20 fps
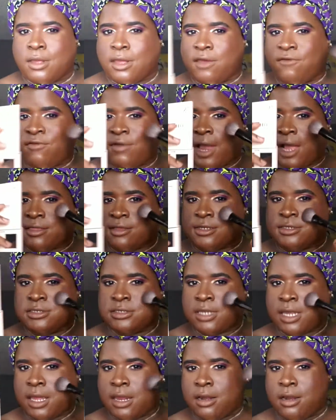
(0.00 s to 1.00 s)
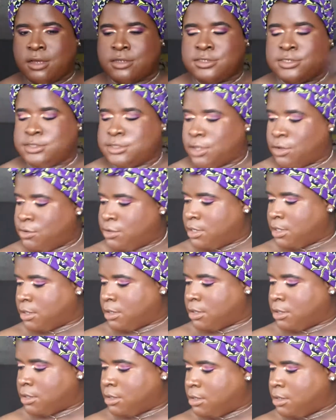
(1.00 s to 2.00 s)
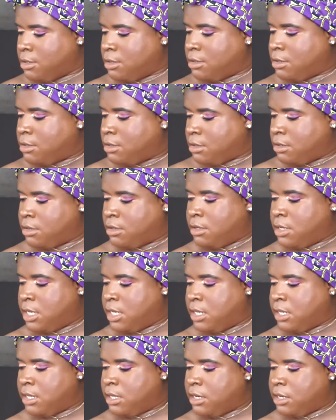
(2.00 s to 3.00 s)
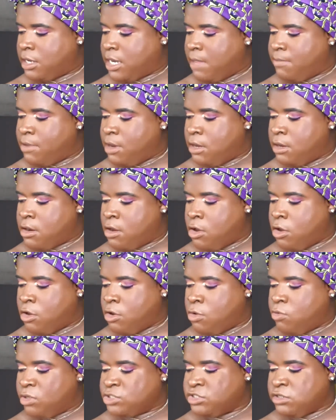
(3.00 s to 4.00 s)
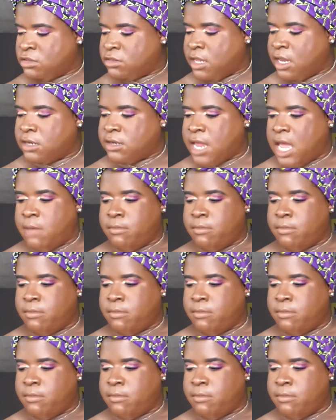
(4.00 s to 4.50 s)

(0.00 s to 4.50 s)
feel like the skin looks so good. Let me know what you think down